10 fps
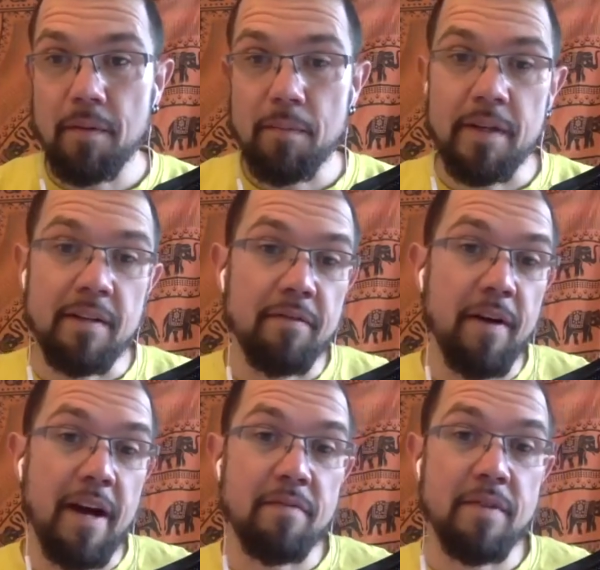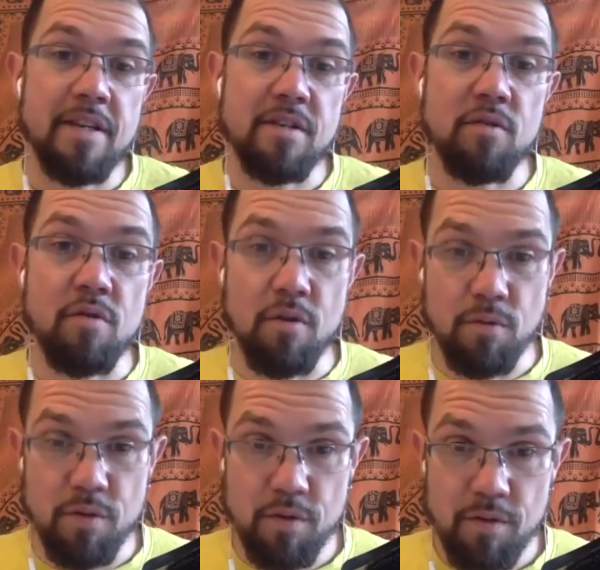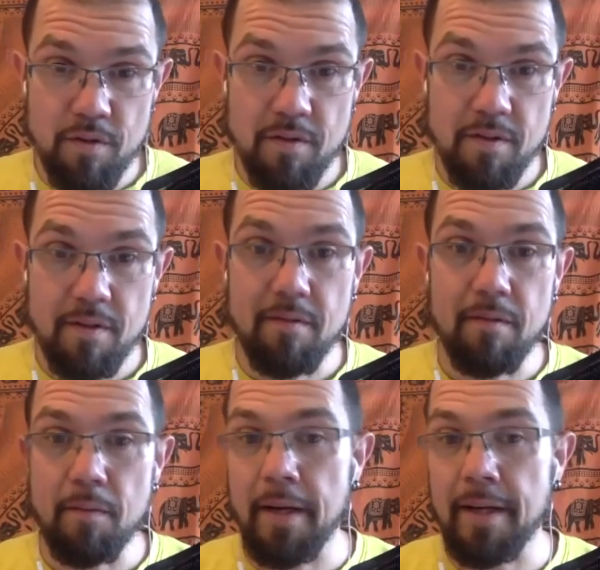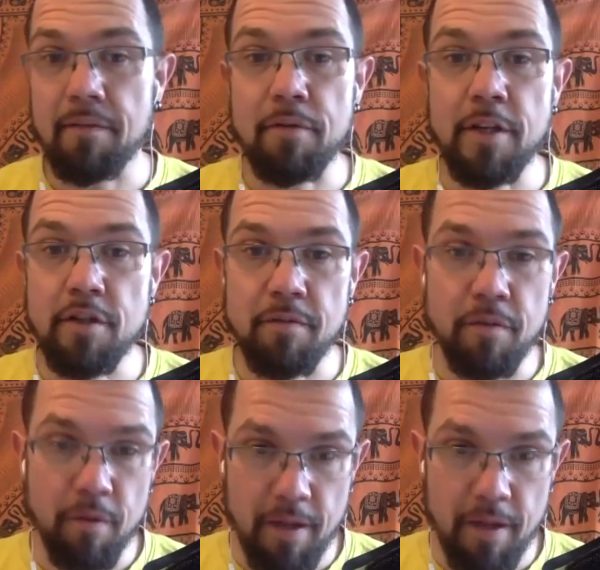but in five years, who knows? We might have reached a I few know,